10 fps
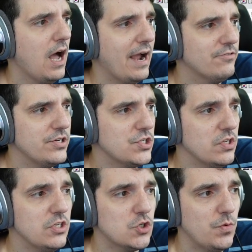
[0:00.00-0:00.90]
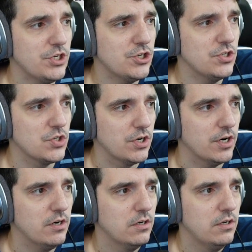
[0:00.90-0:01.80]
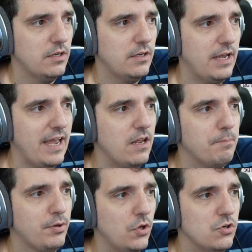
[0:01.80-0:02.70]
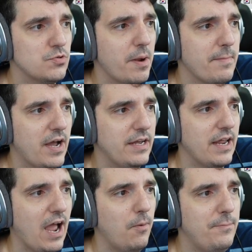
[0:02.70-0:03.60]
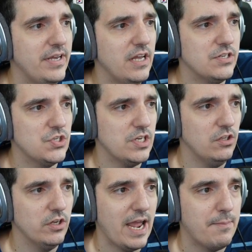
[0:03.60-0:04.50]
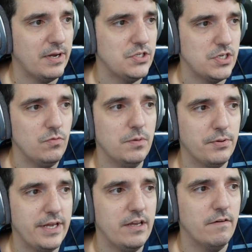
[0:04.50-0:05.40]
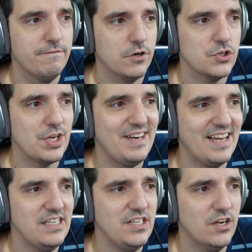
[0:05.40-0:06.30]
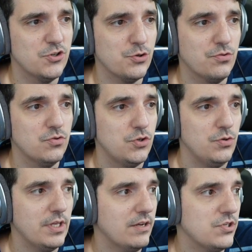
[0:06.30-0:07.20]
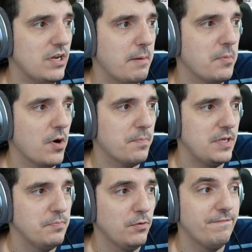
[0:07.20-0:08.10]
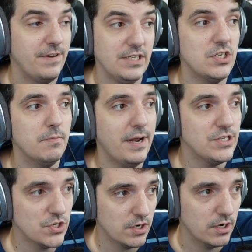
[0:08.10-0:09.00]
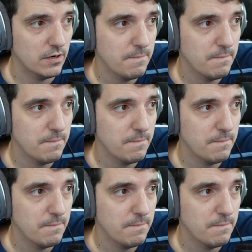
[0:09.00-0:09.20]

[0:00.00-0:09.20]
I recently switched to Zerg, and it blows my mind how big a skill gap I see when playing versus 1900 through 2000 MMR people facing my Zerg.